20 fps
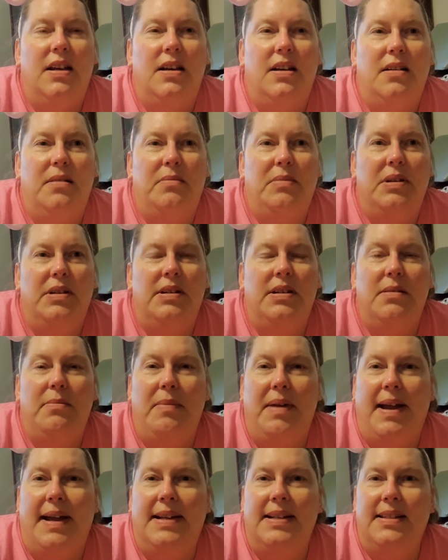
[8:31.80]

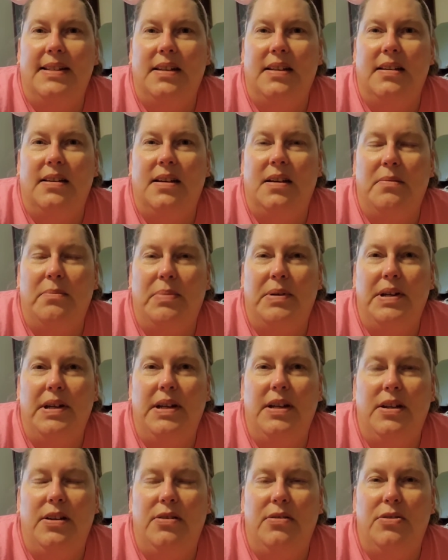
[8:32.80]
The mask
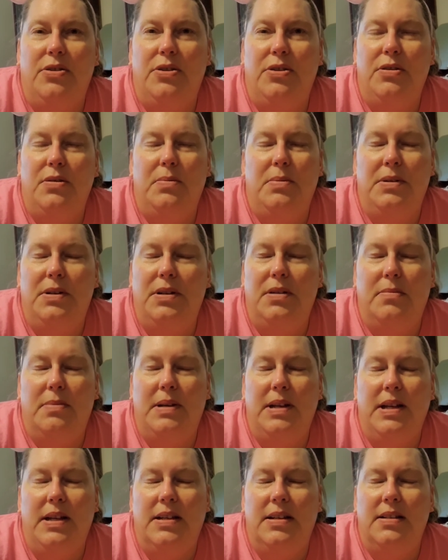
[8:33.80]
company, YouTube,
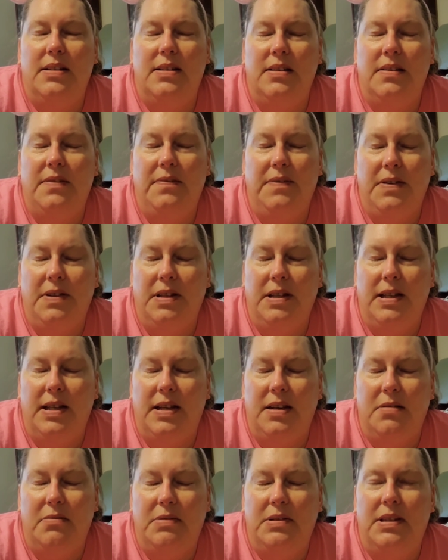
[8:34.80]
nobody is
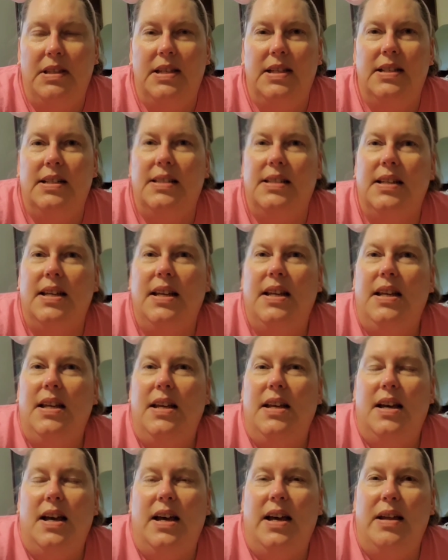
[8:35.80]
affiliated with this.
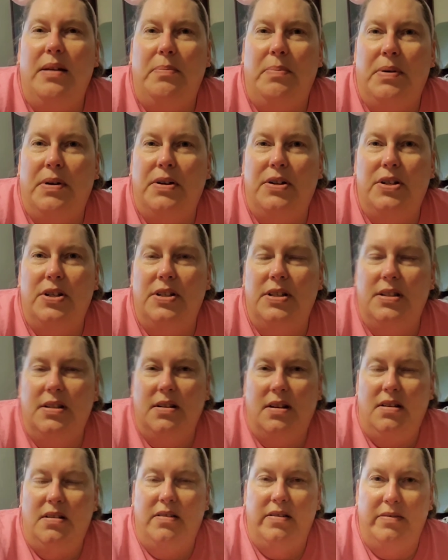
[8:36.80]
I
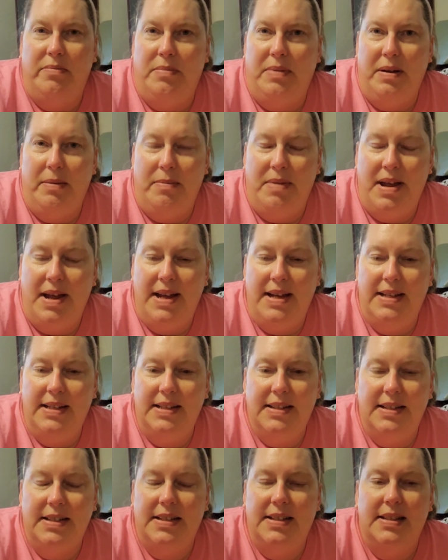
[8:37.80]
purchased all of my
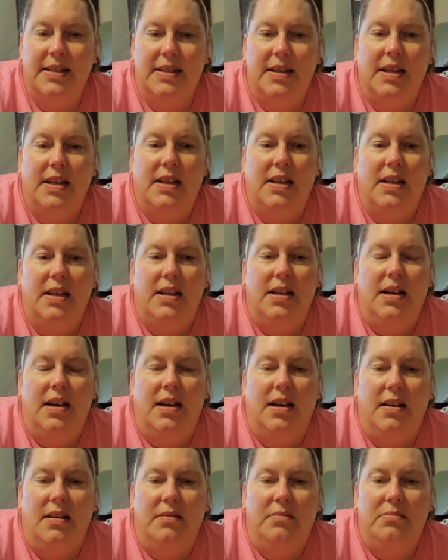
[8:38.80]
masks.
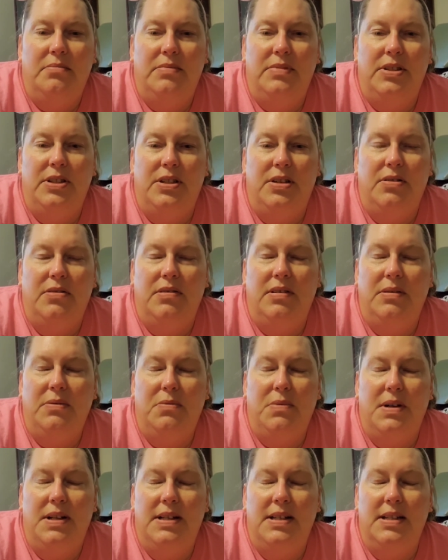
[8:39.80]
So
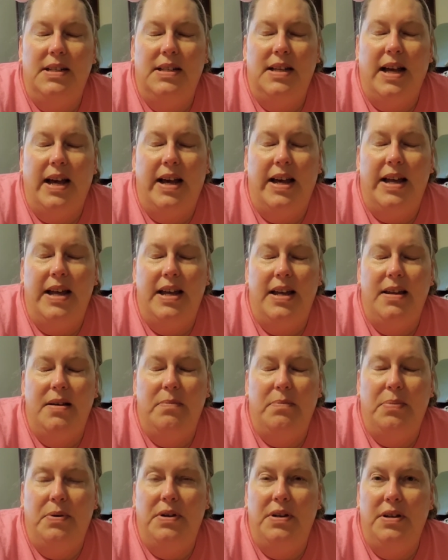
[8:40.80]
once
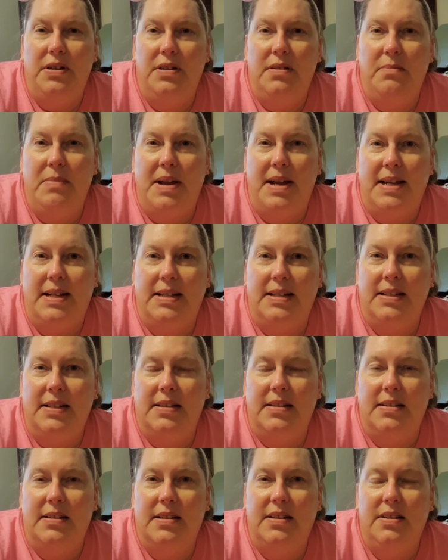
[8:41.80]
I put the
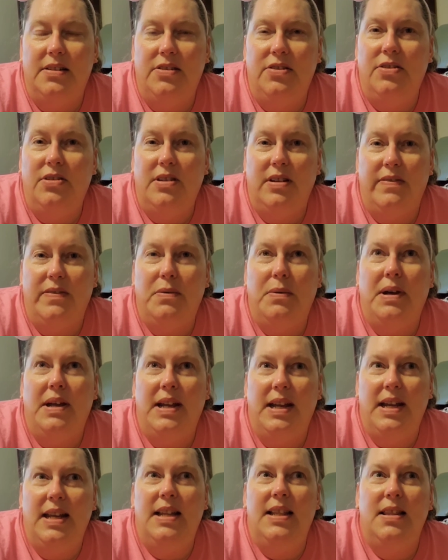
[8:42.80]
masks, your
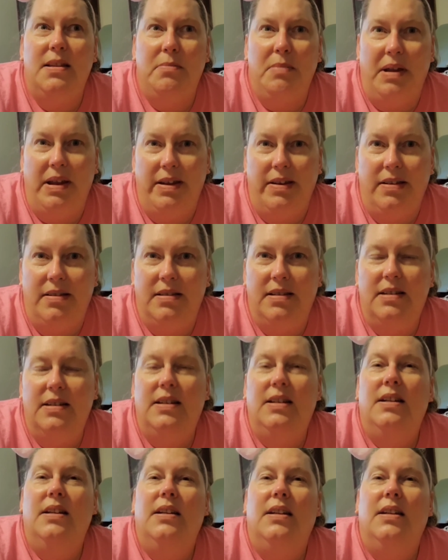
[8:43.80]
giveaway, in the mail,